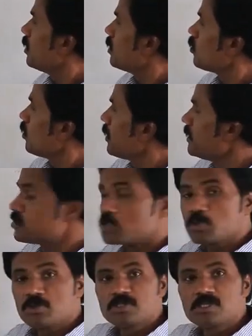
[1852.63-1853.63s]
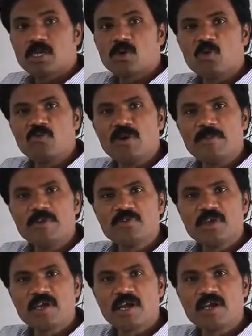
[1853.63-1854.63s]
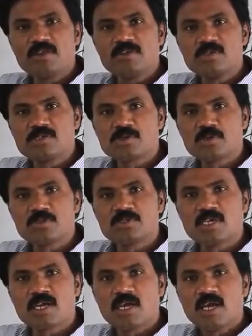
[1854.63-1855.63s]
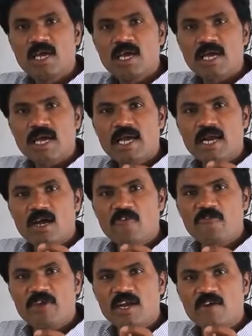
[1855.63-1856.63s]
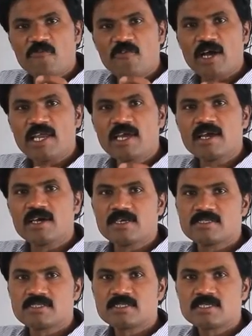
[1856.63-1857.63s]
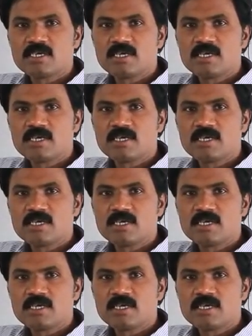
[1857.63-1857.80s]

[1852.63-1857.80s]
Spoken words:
So estrogen, whom will be secreted this estrogen? Graafian follicles.